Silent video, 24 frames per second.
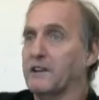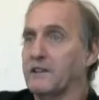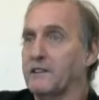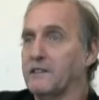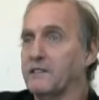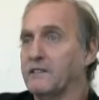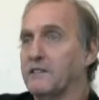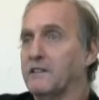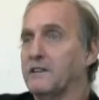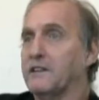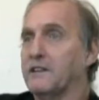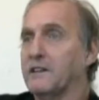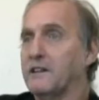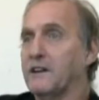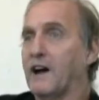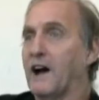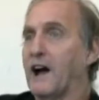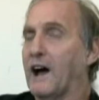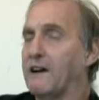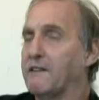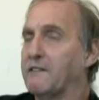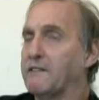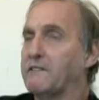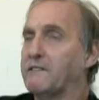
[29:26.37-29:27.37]
in,
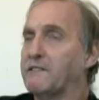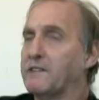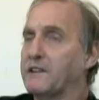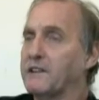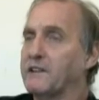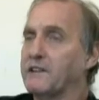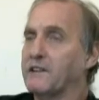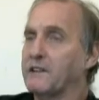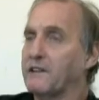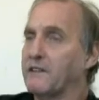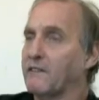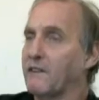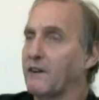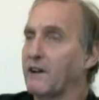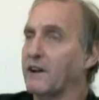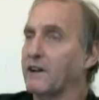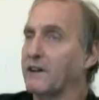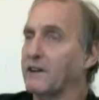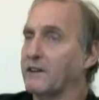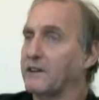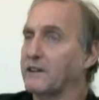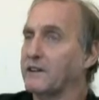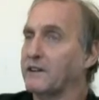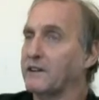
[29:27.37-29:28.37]
I would be in their
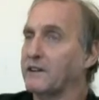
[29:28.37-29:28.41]
way.